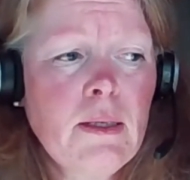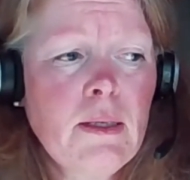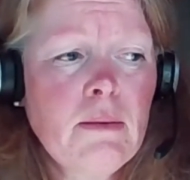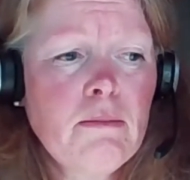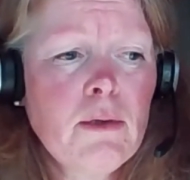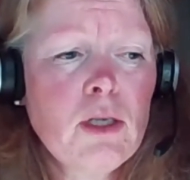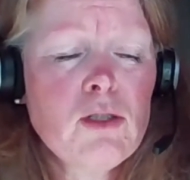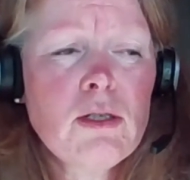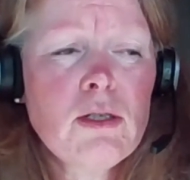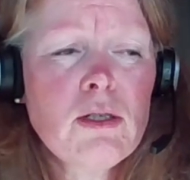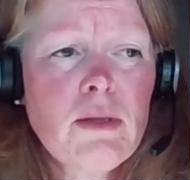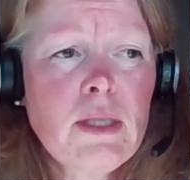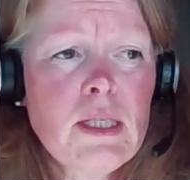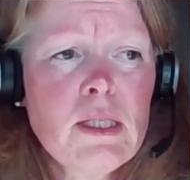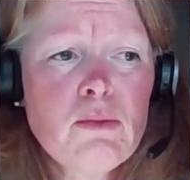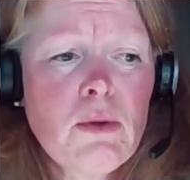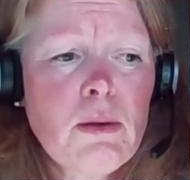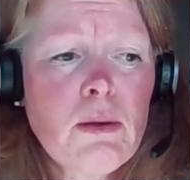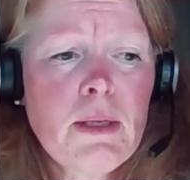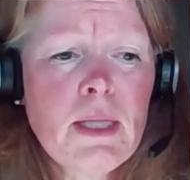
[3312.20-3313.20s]
most of
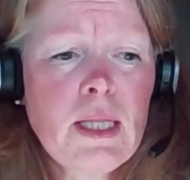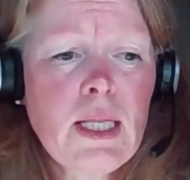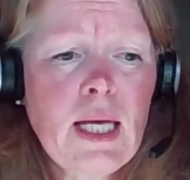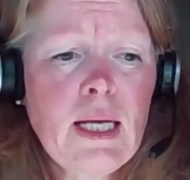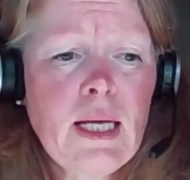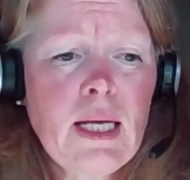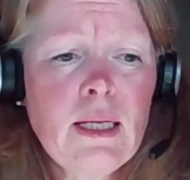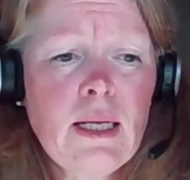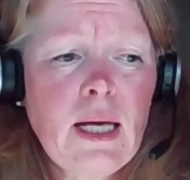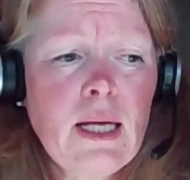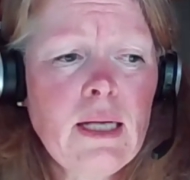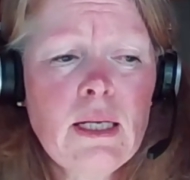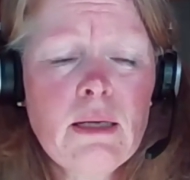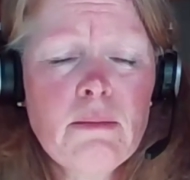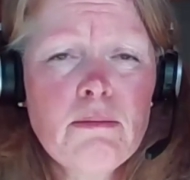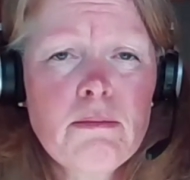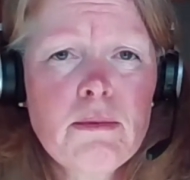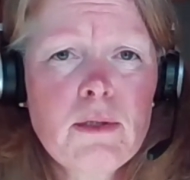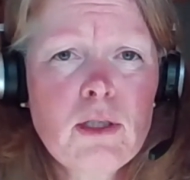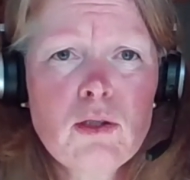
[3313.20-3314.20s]
these women, they end
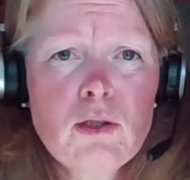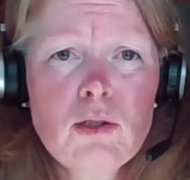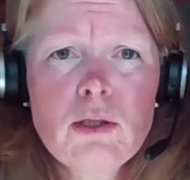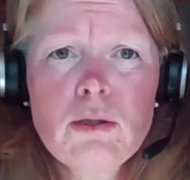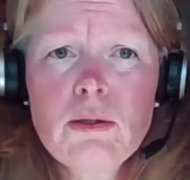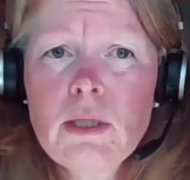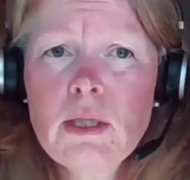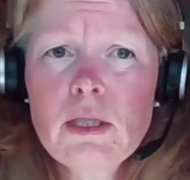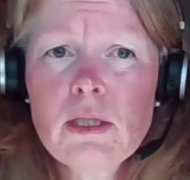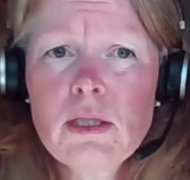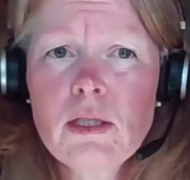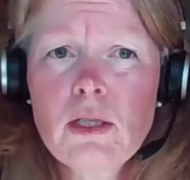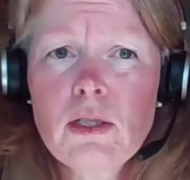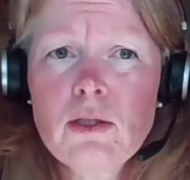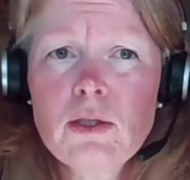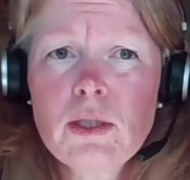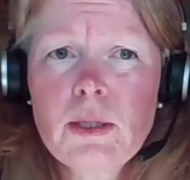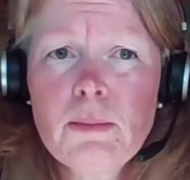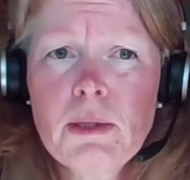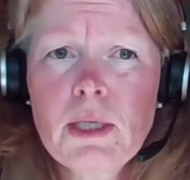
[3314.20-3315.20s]
up not doing the
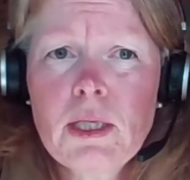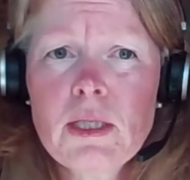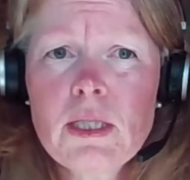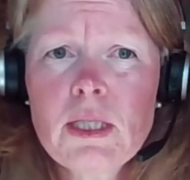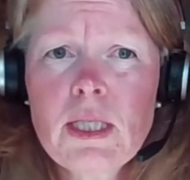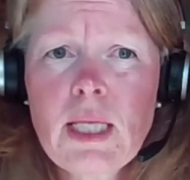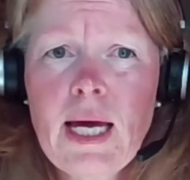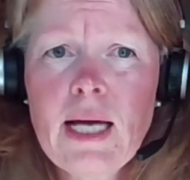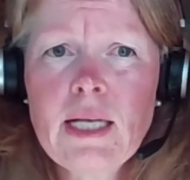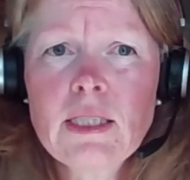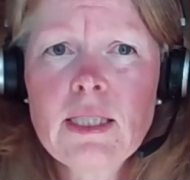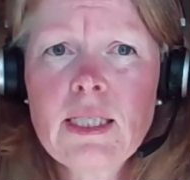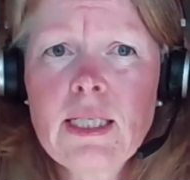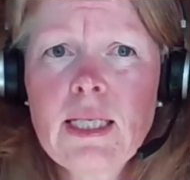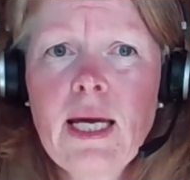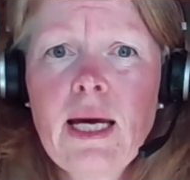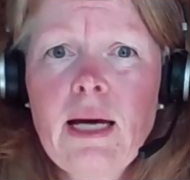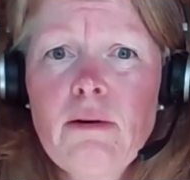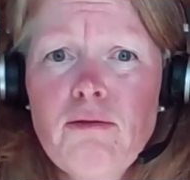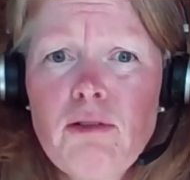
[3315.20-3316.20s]
surgery because they actually
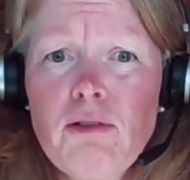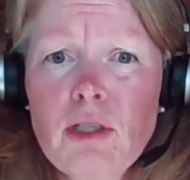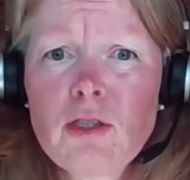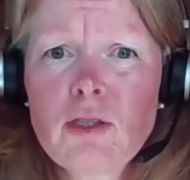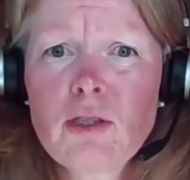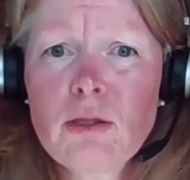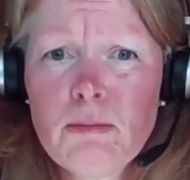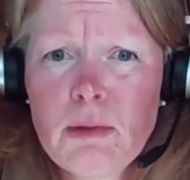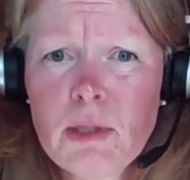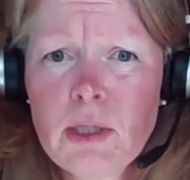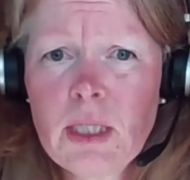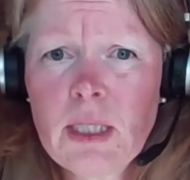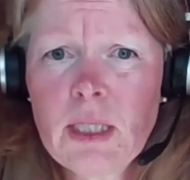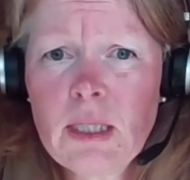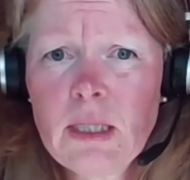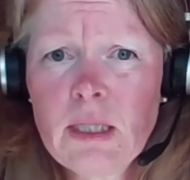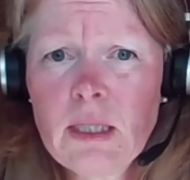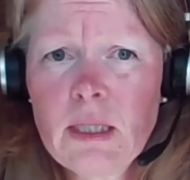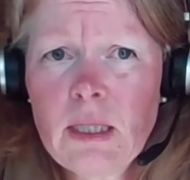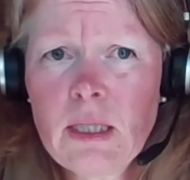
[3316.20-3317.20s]
get a functional body.